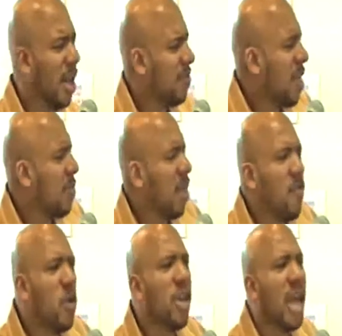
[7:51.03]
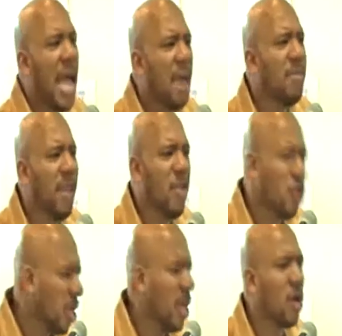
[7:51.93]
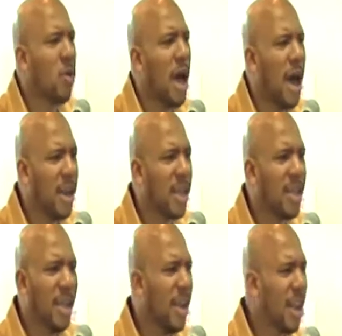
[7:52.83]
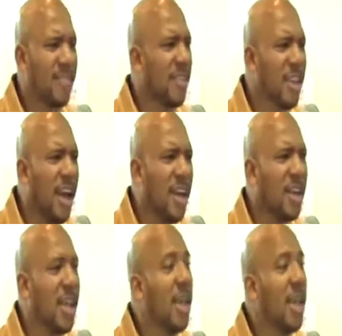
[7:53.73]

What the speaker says: I'm saying, brother, if you can get an MD, you can get a Quranic lesson done.